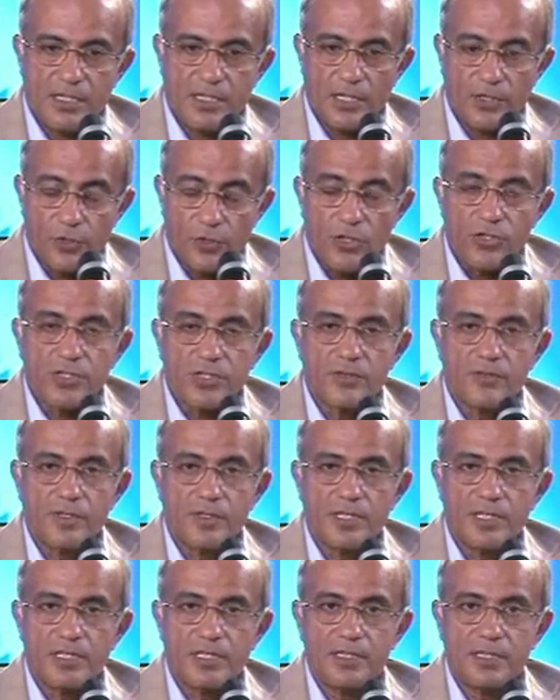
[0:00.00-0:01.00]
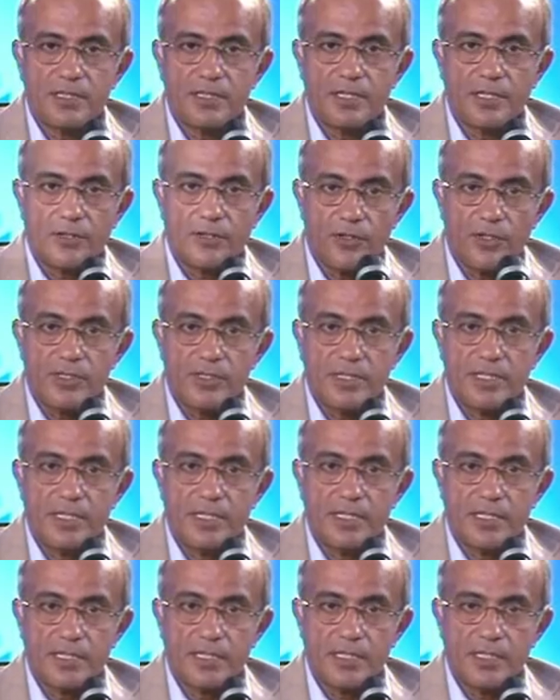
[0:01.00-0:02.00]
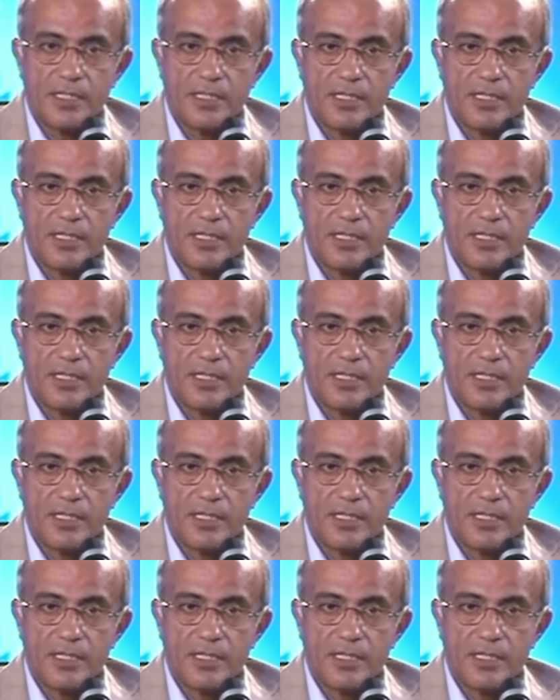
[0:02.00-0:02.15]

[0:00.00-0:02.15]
across the world, across India,